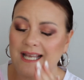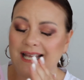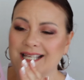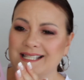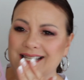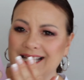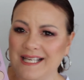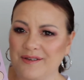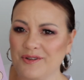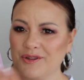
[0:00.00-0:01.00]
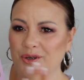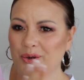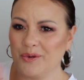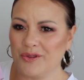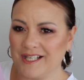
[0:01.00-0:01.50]
is, even
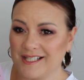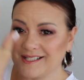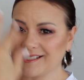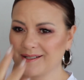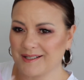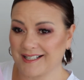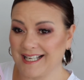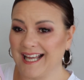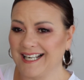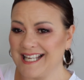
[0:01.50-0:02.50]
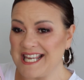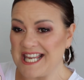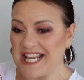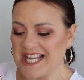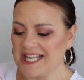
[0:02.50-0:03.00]
though there's colour
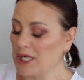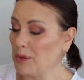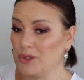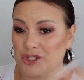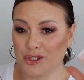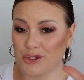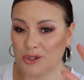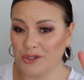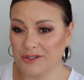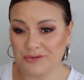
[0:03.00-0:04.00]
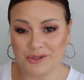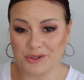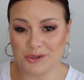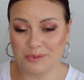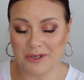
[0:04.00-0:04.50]
here, which is so different
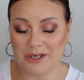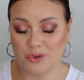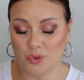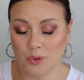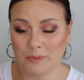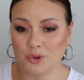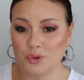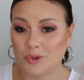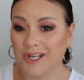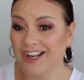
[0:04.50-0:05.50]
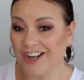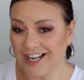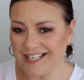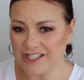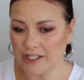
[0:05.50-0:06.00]
to my normal
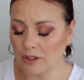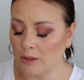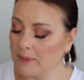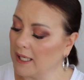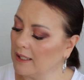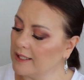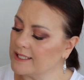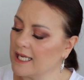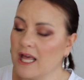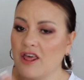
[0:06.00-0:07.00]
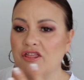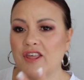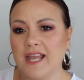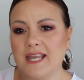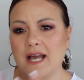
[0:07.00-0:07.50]
eyeshadow palette,
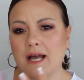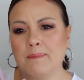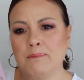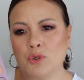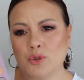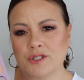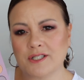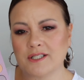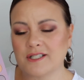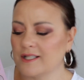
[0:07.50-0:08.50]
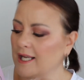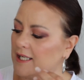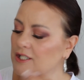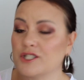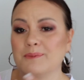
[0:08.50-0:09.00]
they are muted, they
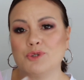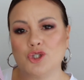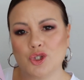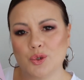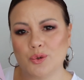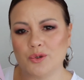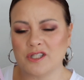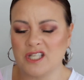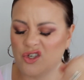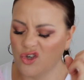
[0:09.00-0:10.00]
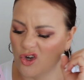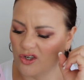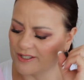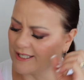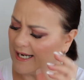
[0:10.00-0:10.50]
are subdued, they're not